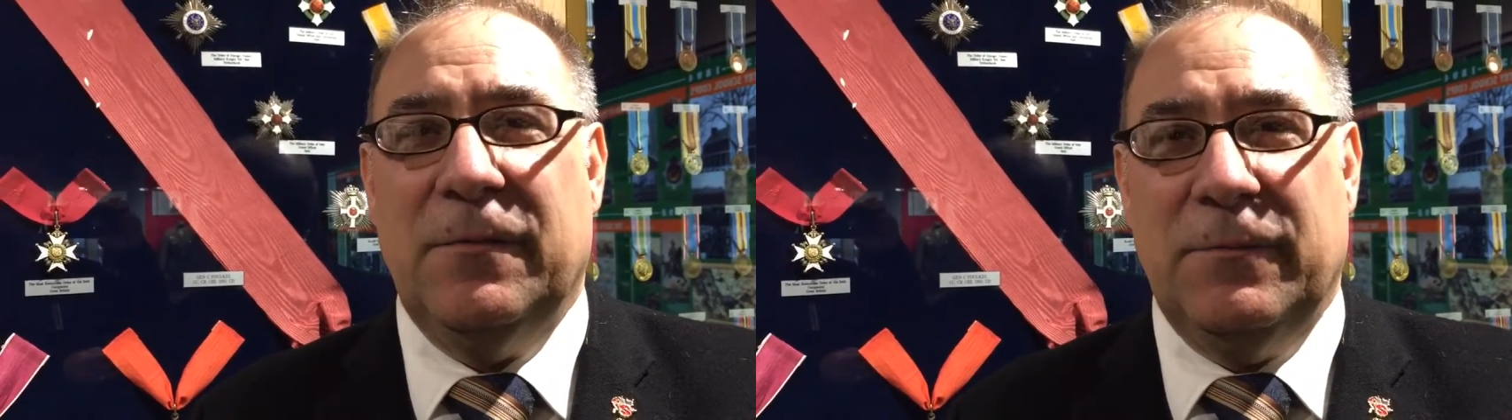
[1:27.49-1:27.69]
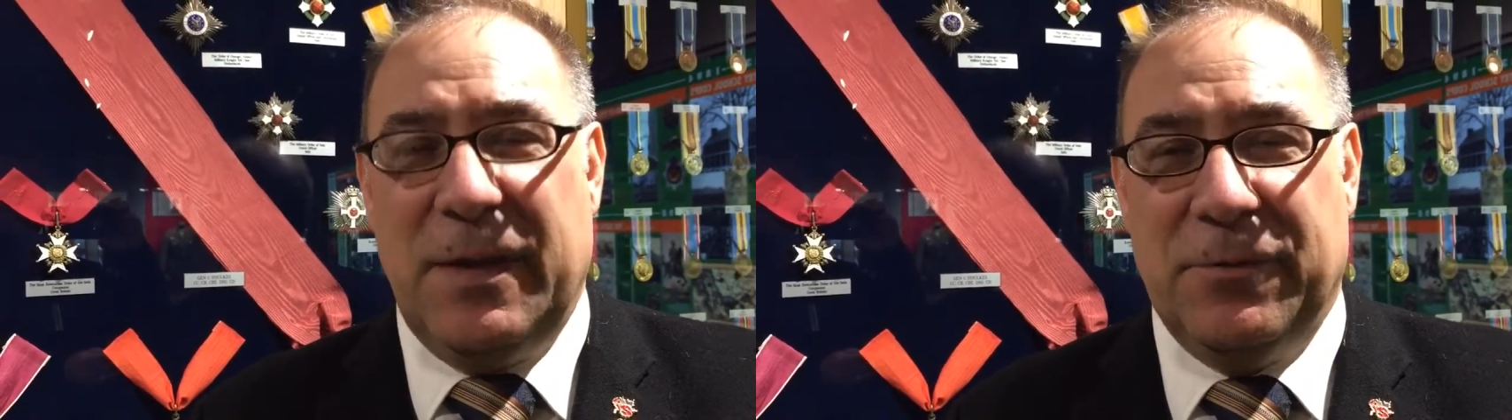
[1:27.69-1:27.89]

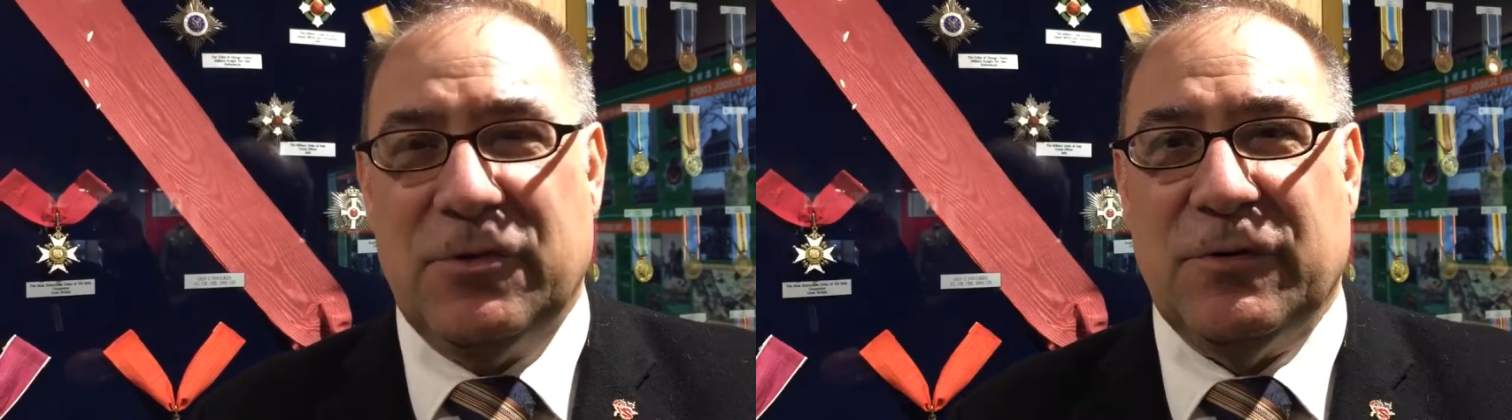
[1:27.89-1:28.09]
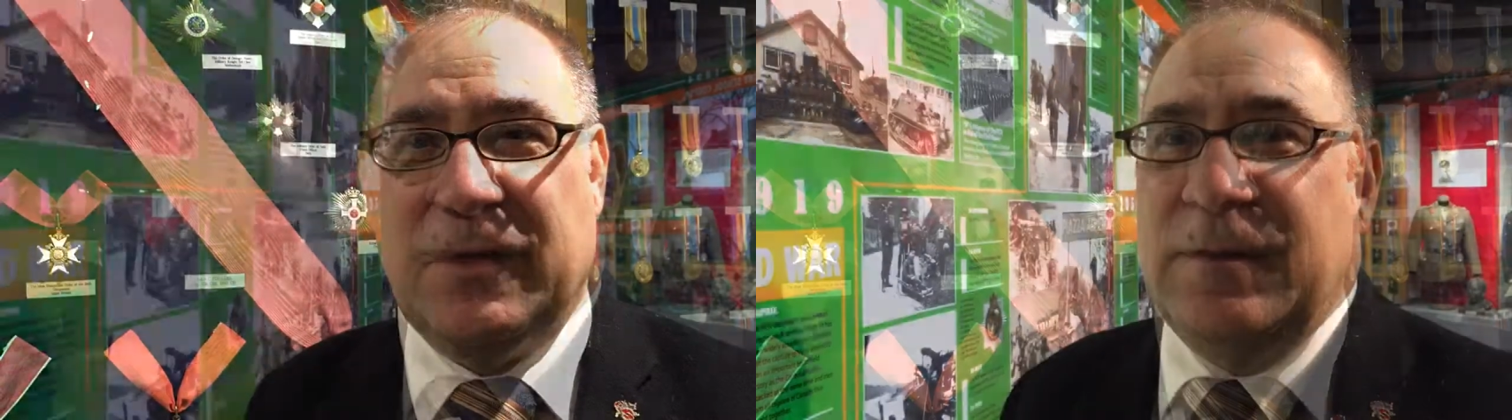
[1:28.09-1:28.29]
maple
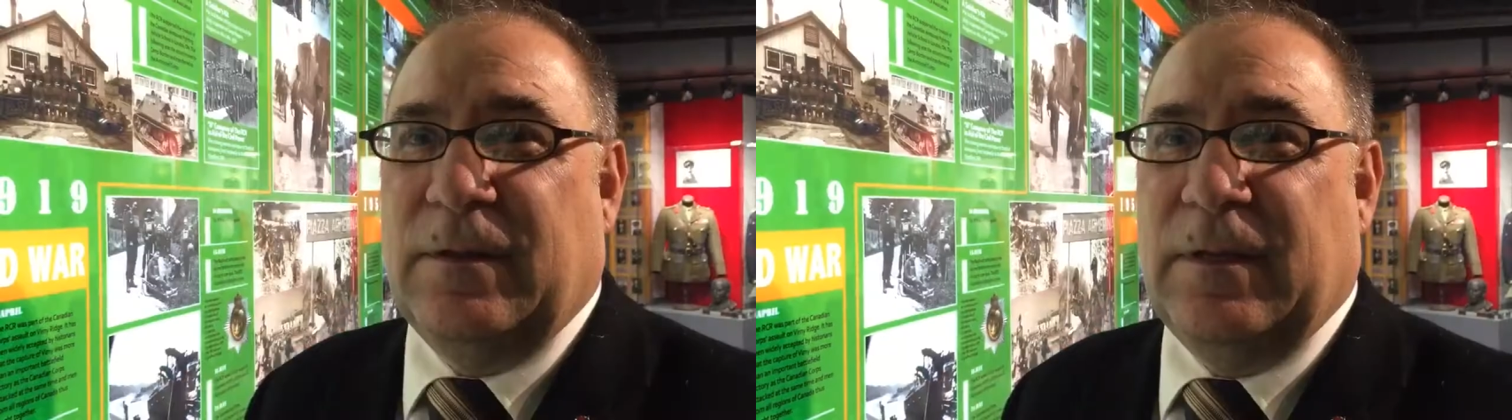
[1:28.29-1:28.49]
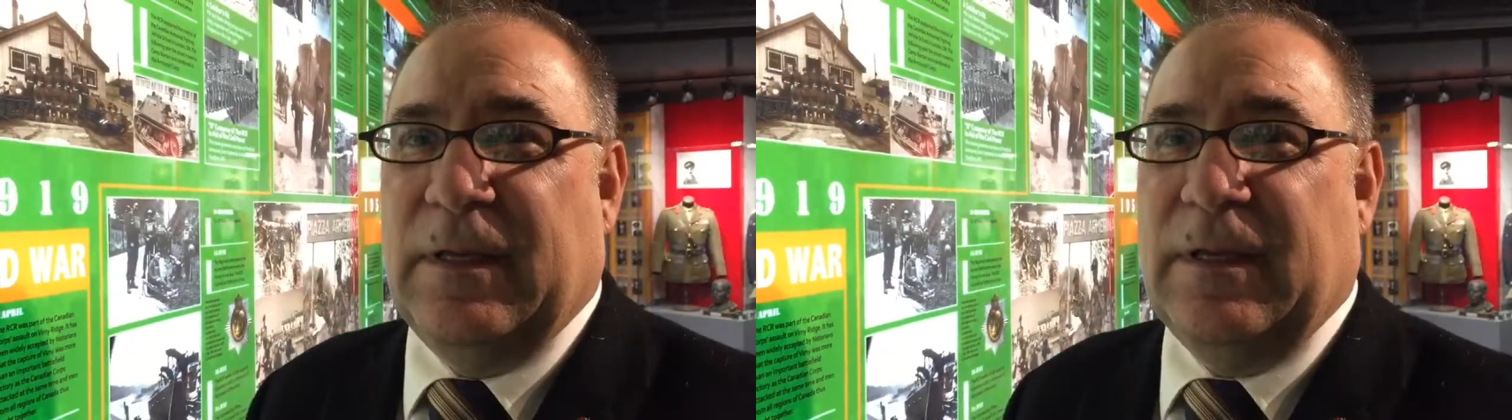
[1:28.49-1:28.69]
tree
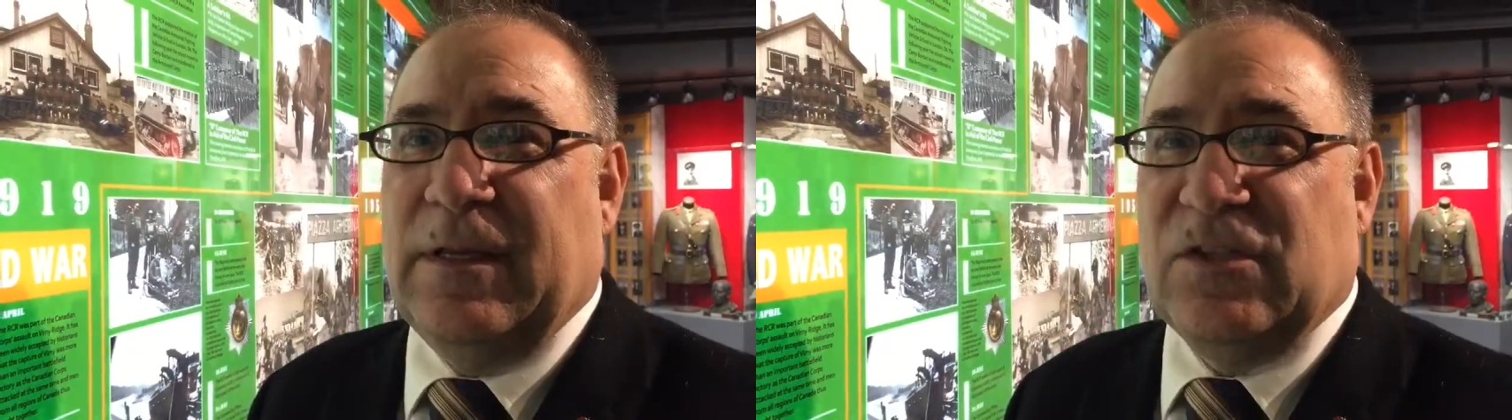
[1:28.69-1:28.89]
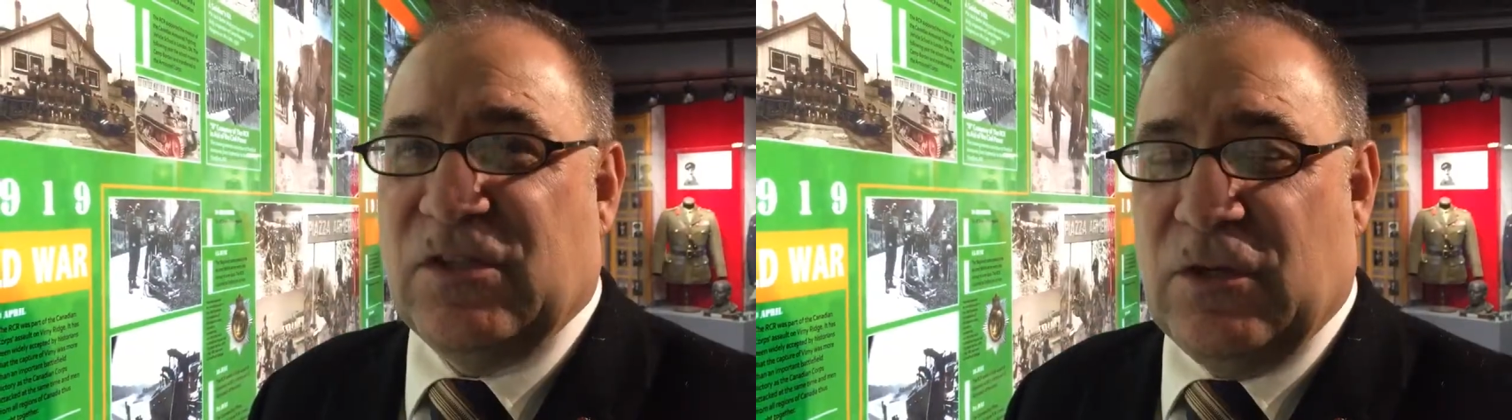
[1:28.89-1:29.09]
it
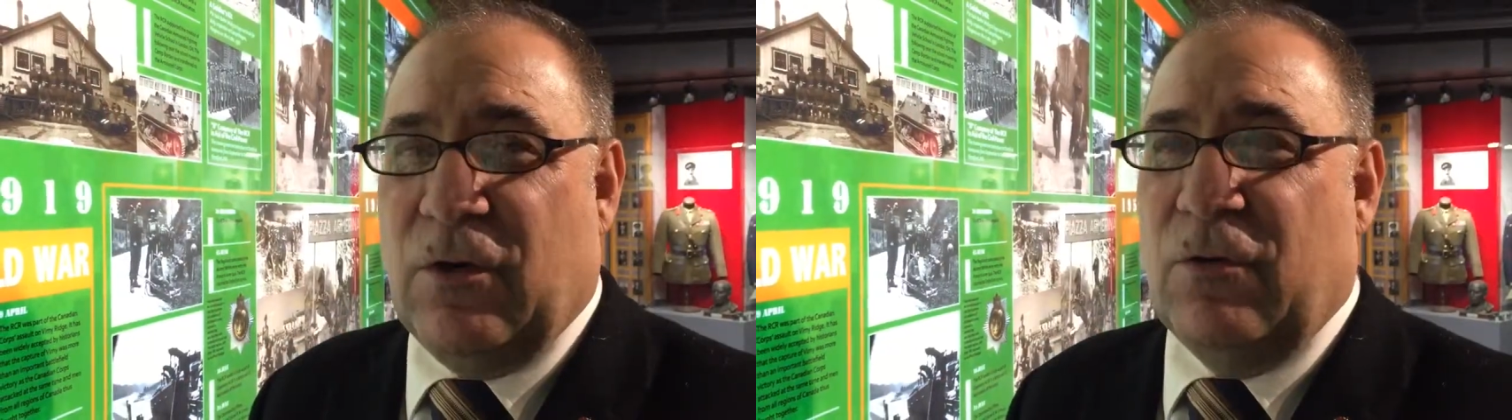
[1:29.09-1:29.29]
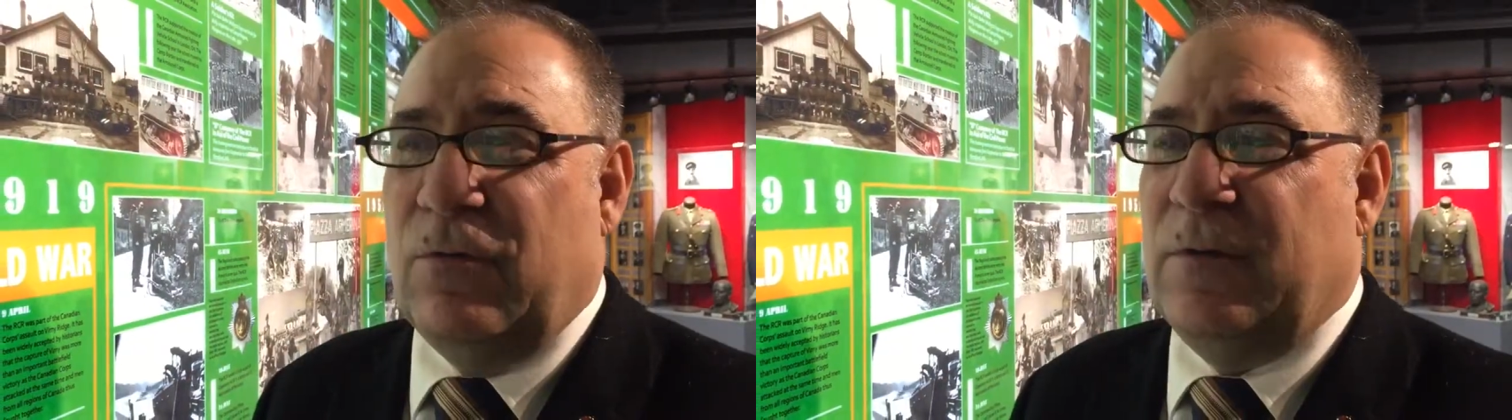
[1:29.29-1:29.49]
is
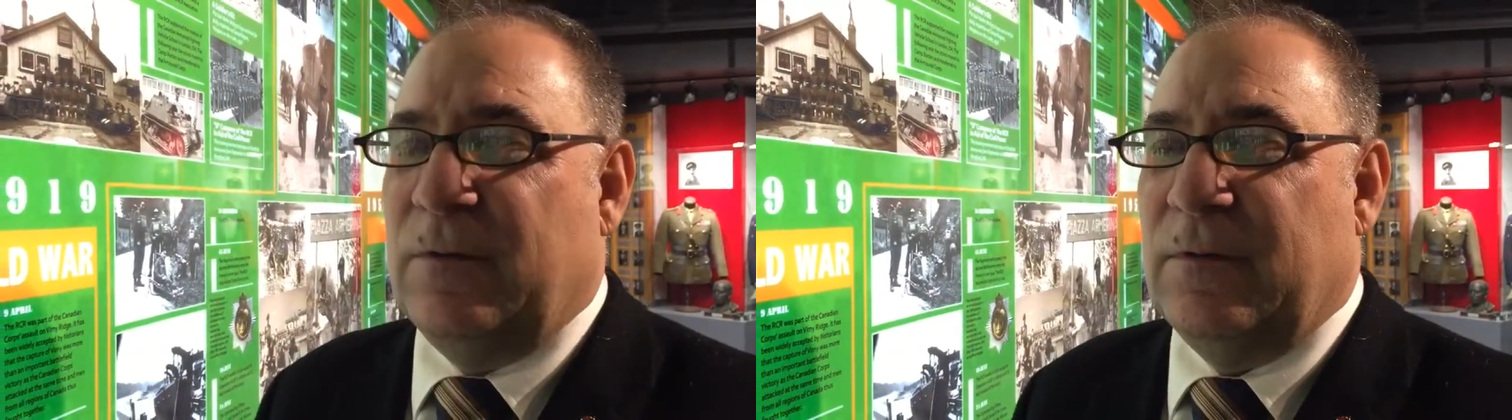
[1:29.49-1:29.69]
so